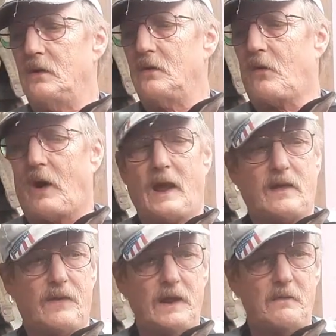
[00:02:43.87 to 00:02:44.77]
where I
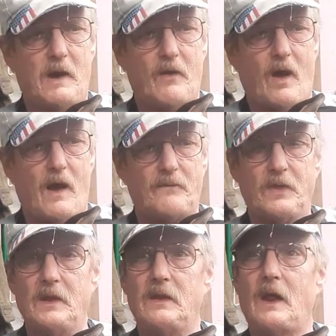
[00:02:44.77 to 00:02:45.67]
clean them out
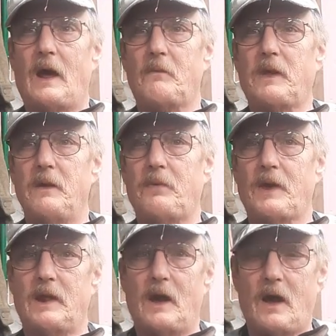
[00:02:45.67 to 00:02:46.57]
often, I'm keeping
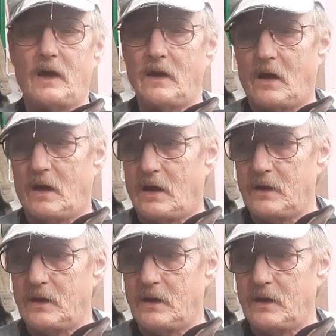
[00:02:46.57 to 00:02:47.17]
an eye on,